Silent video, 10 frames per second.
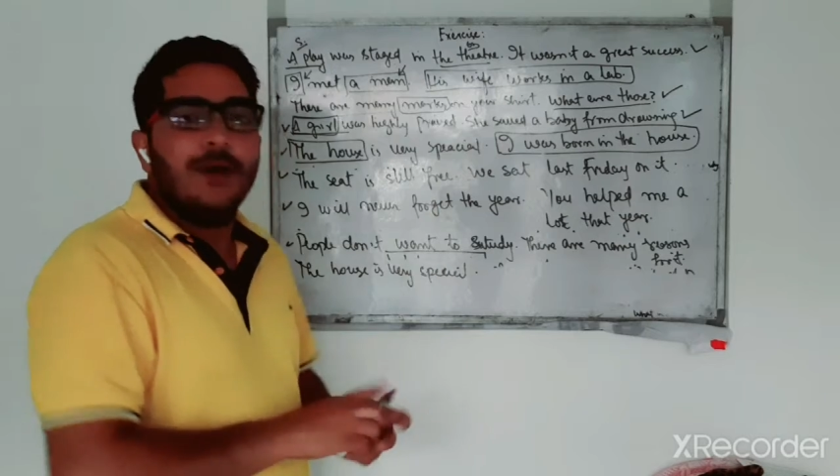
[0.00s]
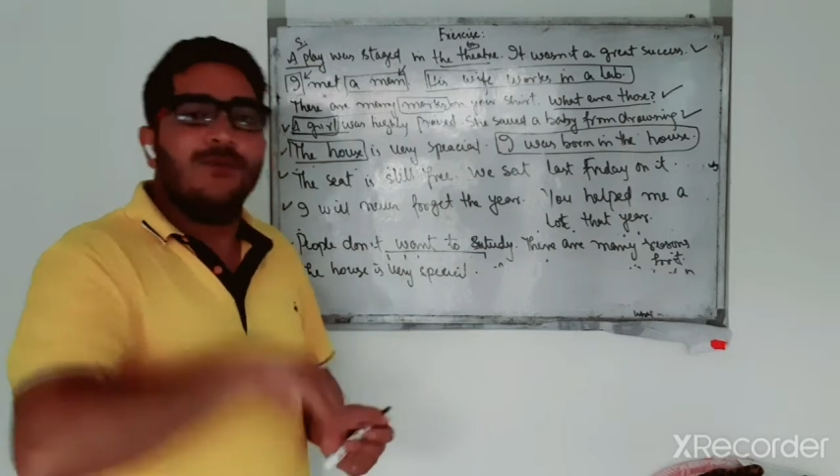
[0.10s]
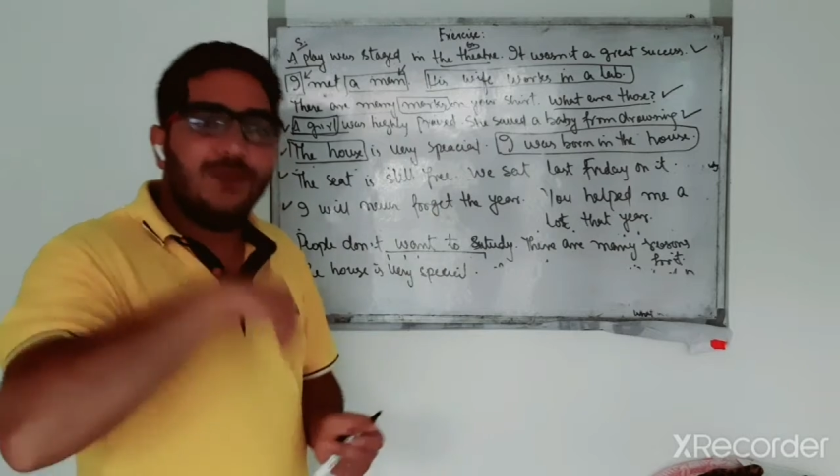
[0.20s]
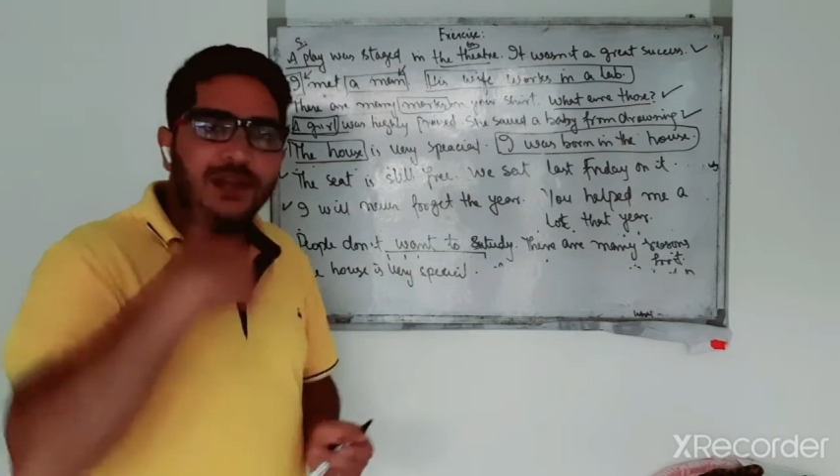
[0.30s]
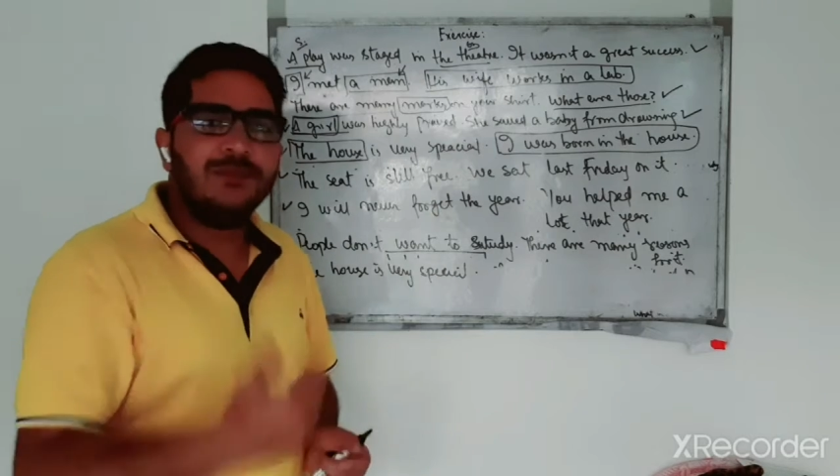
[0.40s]

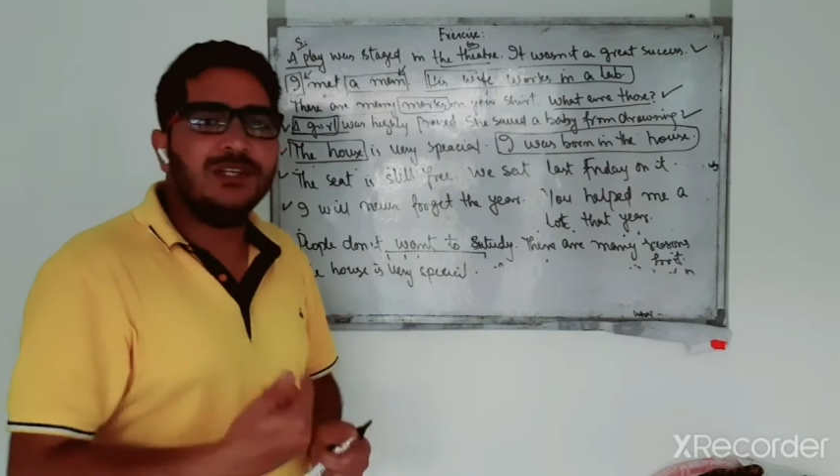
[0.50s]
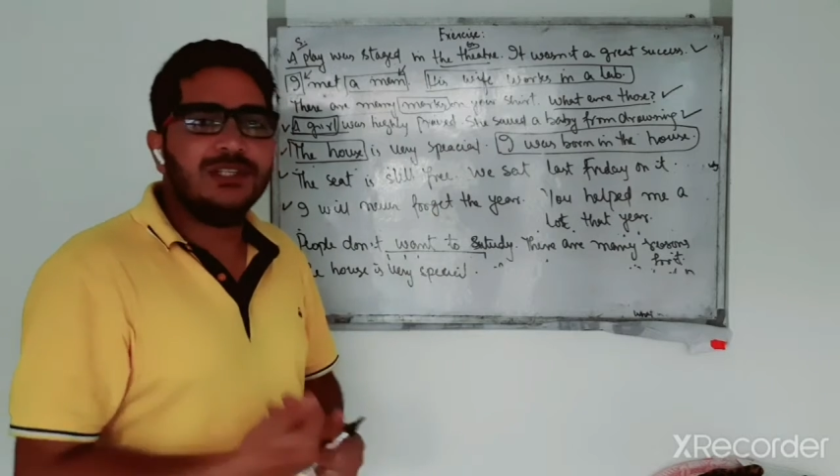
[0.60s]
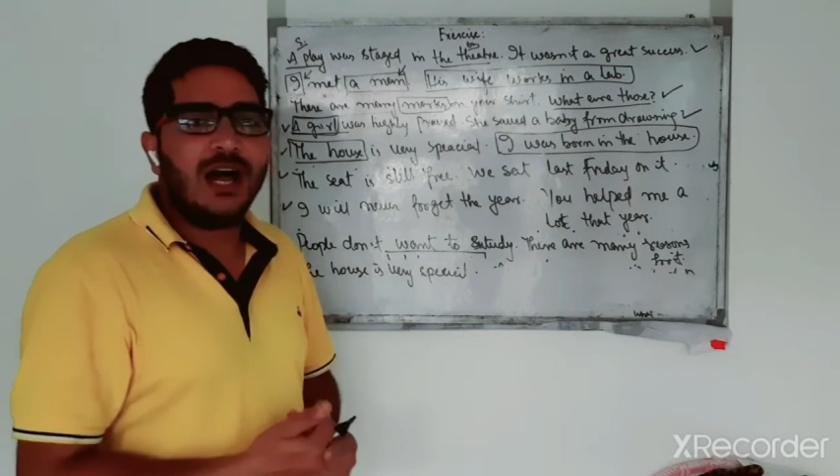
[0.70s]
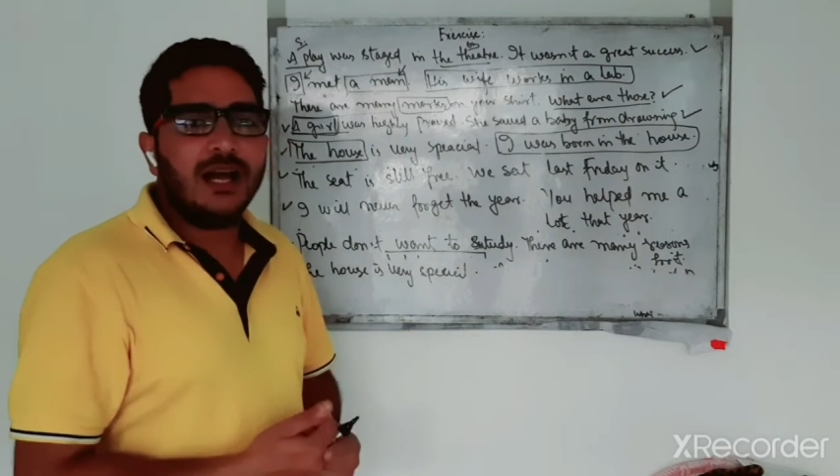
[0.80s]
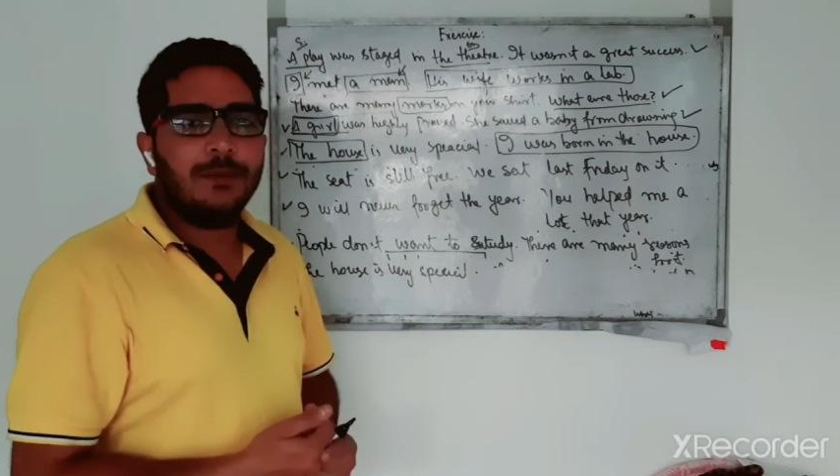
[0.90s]
When we
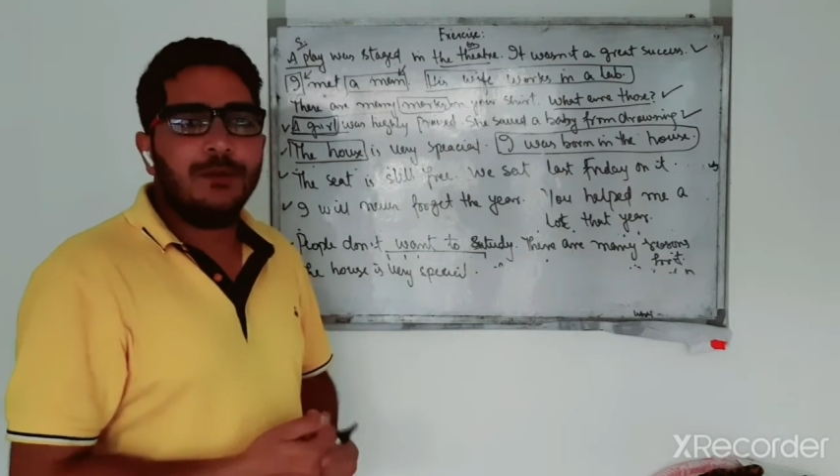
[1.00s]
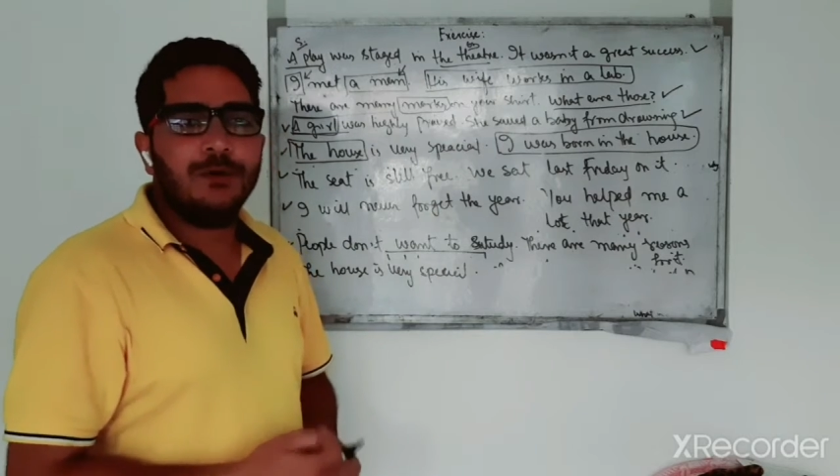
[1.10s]
talk about